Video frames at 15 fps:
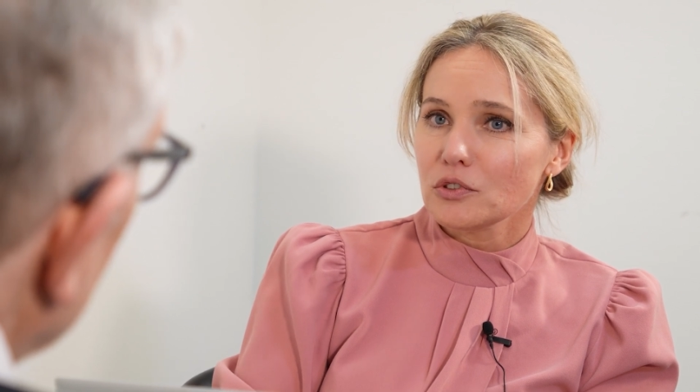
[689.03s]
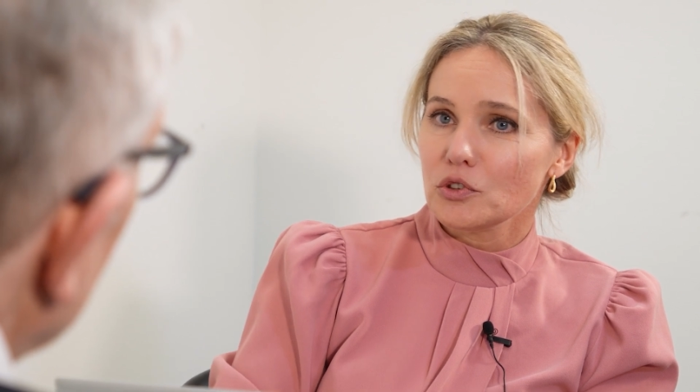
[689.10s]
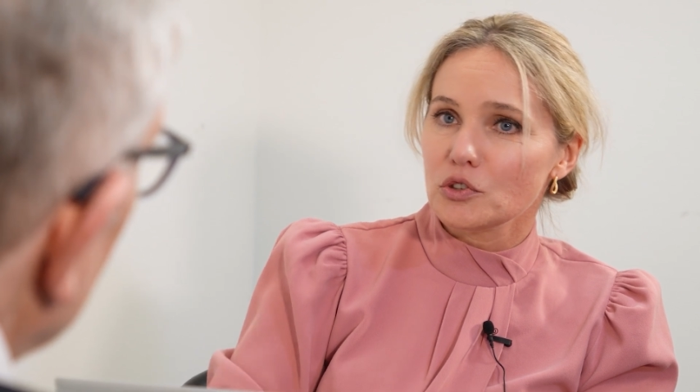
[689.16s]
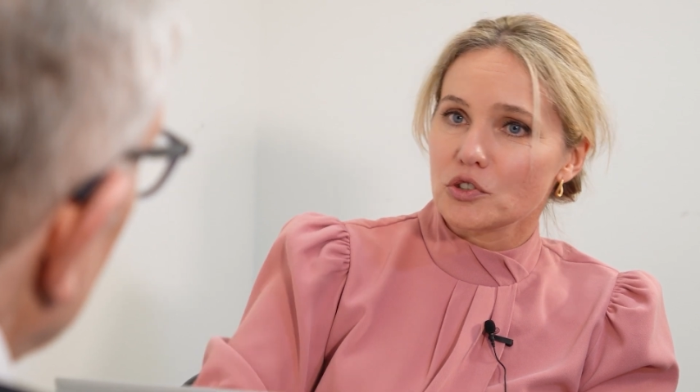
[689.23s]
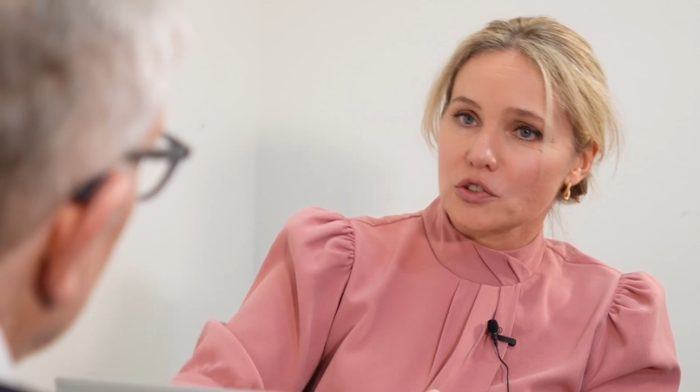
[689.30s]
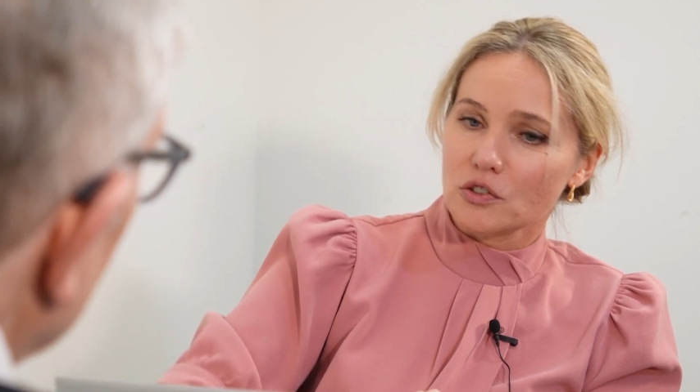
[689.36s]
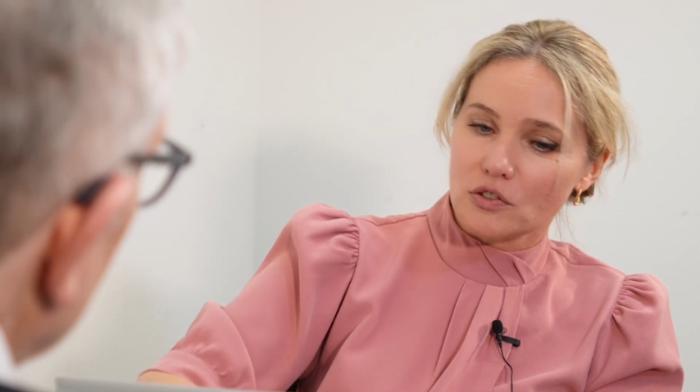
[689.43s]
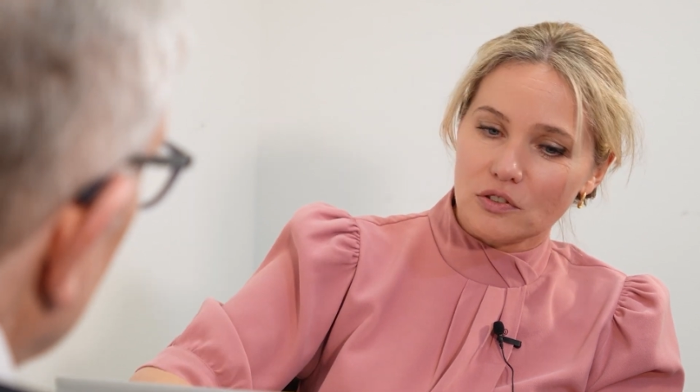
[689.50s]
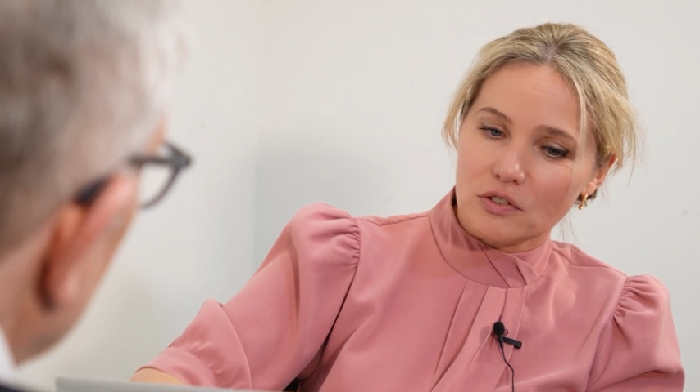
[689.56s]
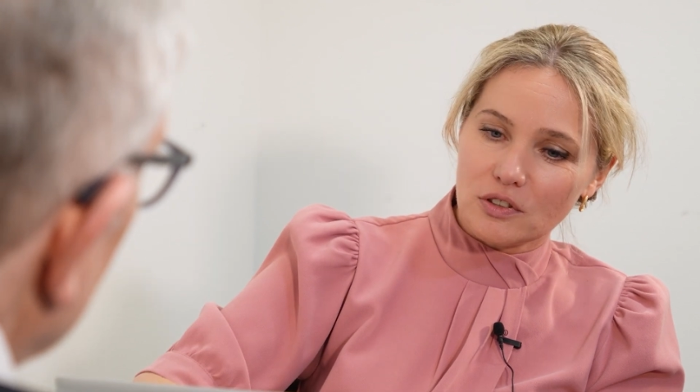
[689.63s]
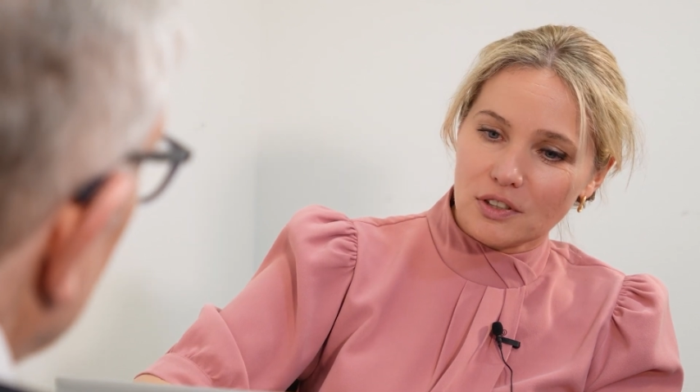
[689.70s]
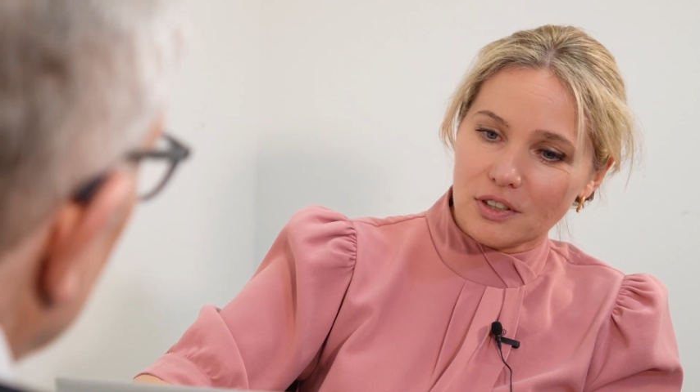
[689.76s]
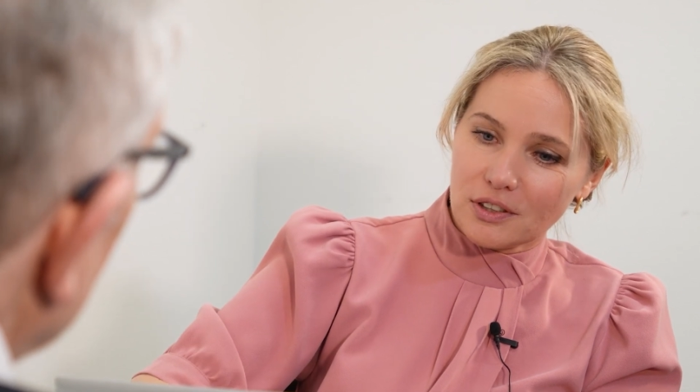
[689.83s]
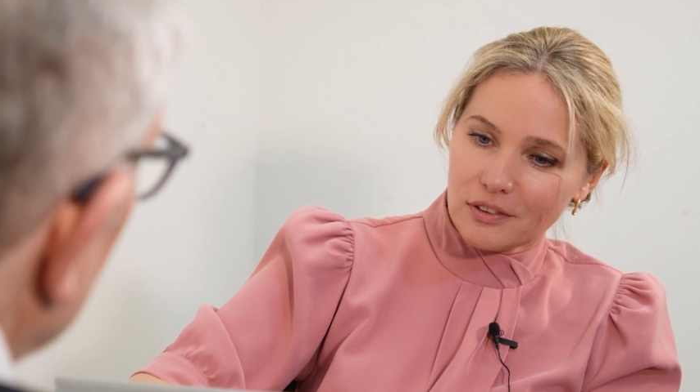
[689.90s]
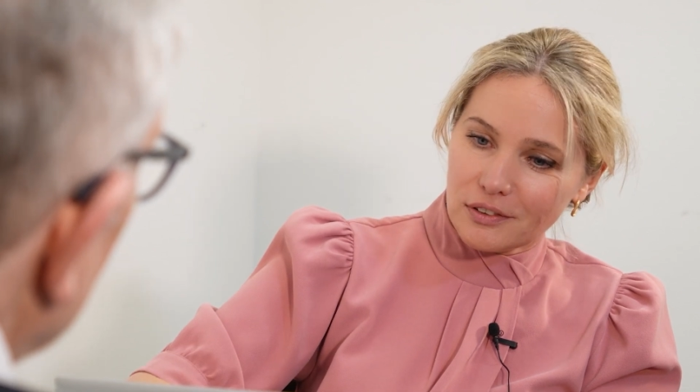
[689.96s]
you
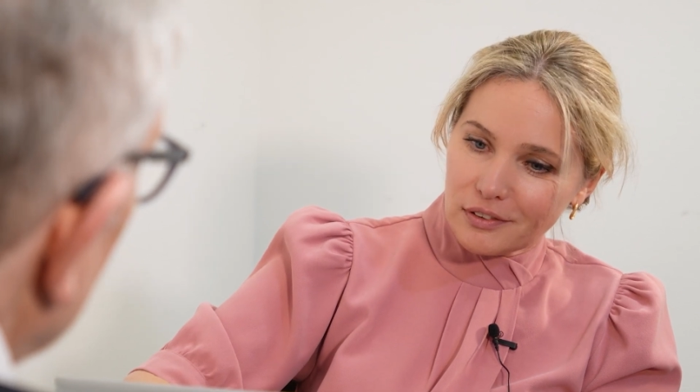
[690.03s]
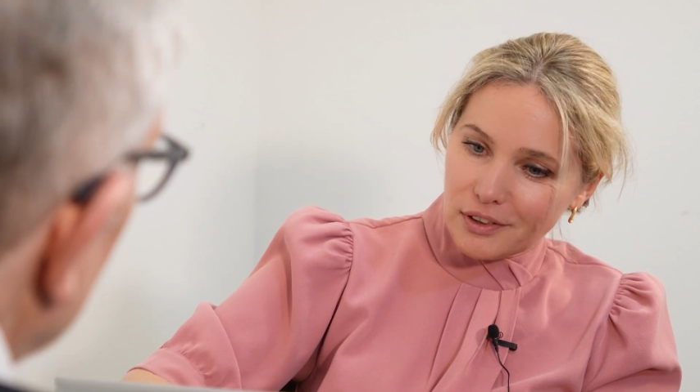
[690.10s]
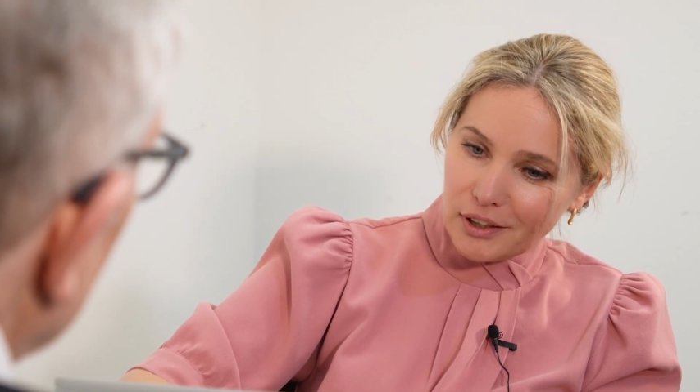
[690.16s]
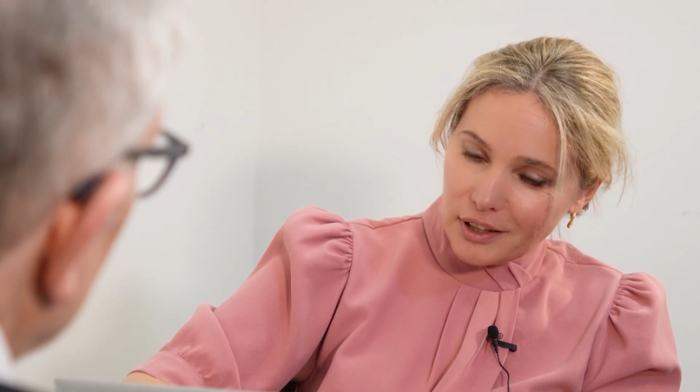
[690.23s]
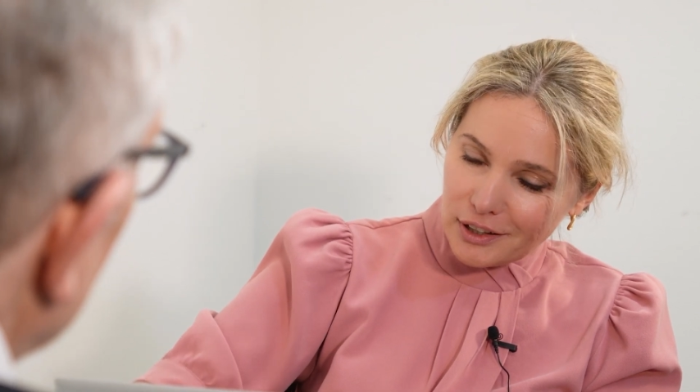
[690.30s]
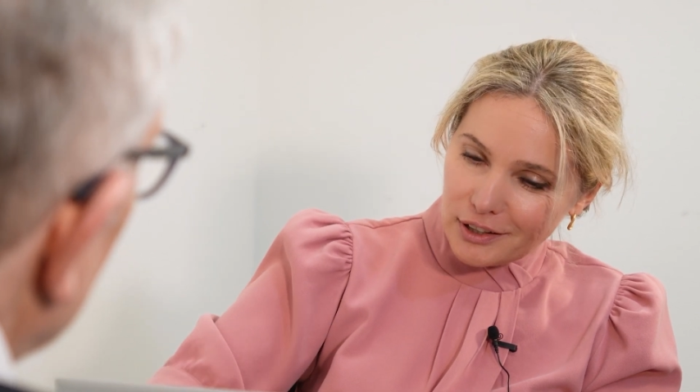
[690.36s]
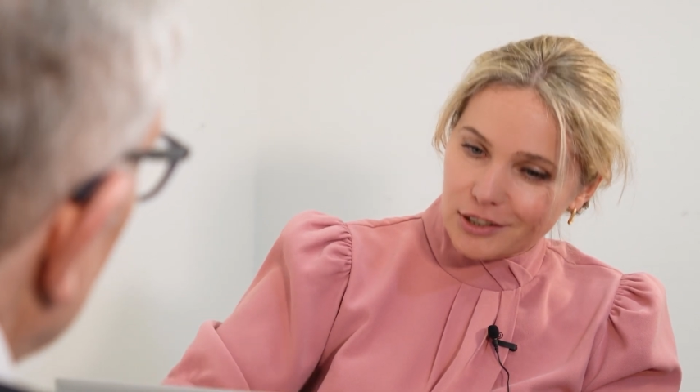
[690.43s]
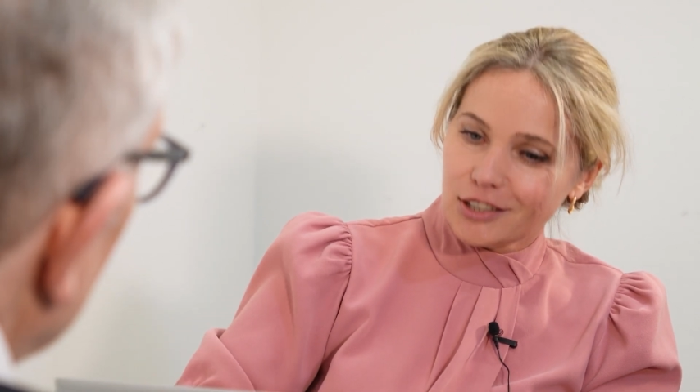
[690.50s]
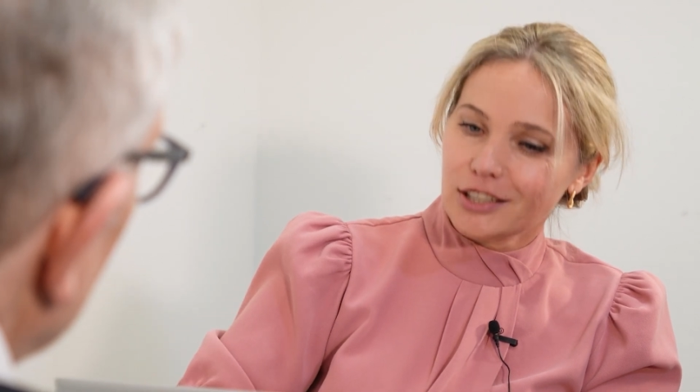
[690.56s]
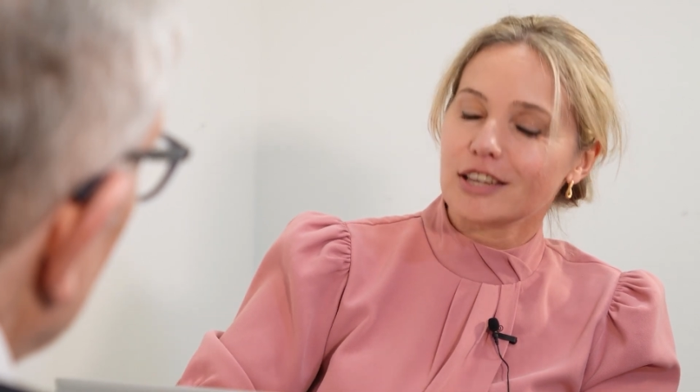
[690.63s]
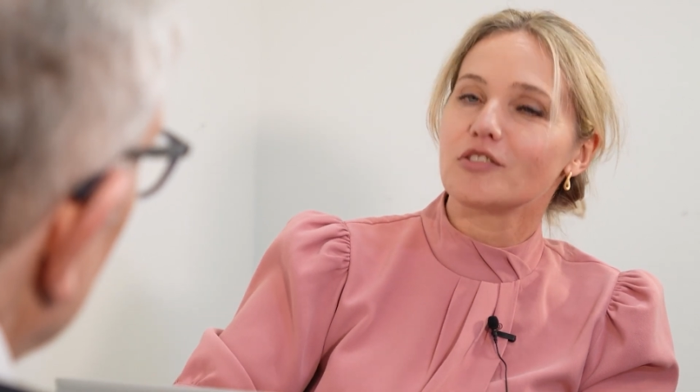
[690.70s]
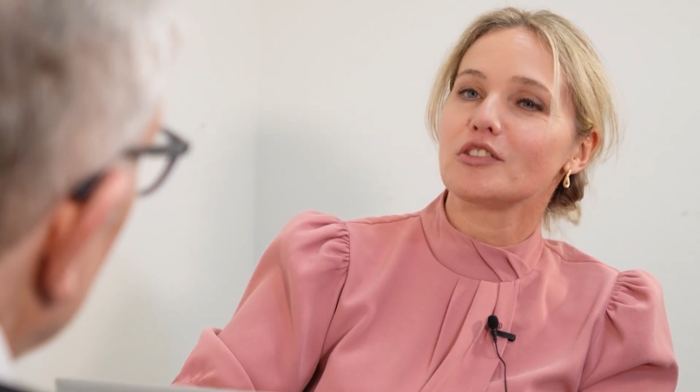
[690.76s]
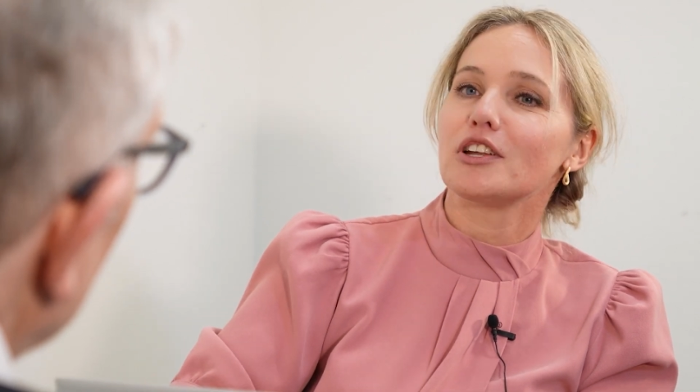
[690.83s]
just give